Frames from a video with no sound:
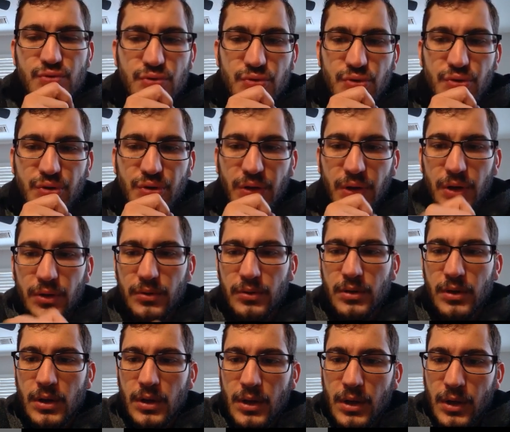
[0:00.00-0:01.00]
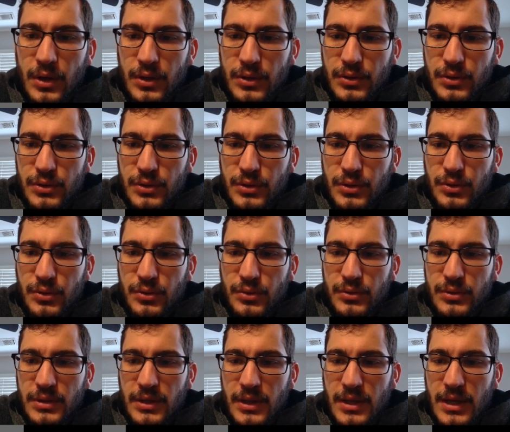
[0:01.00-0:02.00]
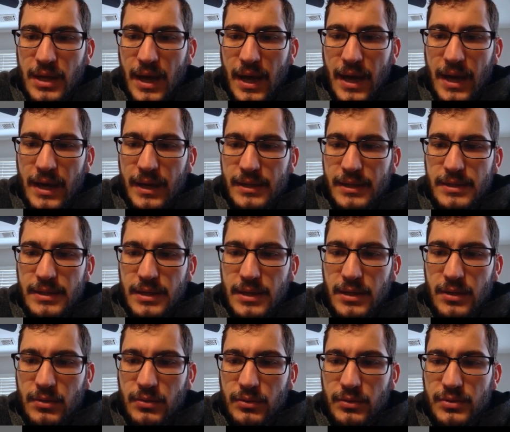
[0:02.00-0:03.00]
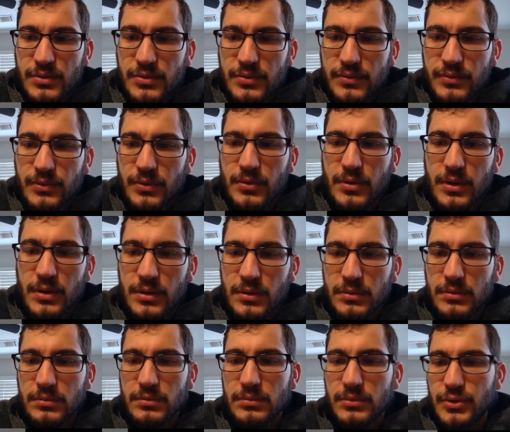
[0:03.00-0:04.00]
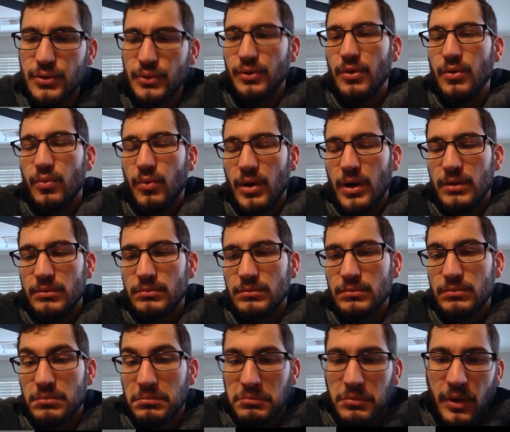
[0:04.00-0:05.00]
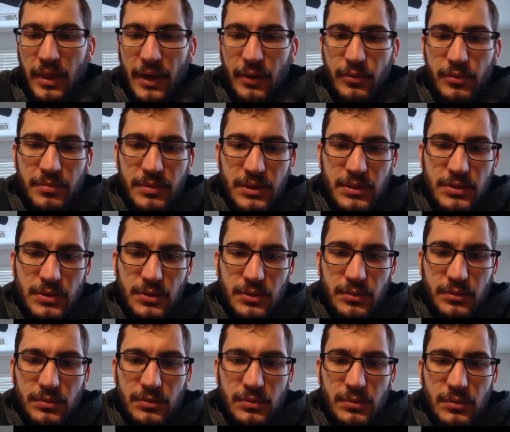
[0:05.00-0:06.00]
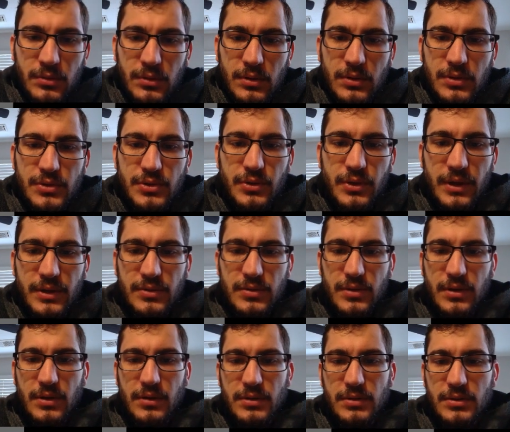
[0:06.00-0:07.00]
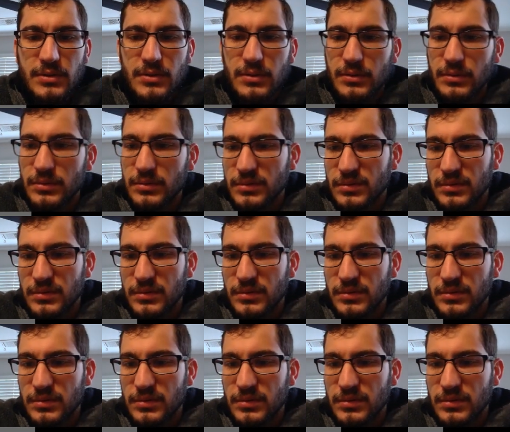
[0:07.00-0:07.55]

So 2 to the x equals 4. 2 to the what? Well, that would be 2. So your answer there is 2.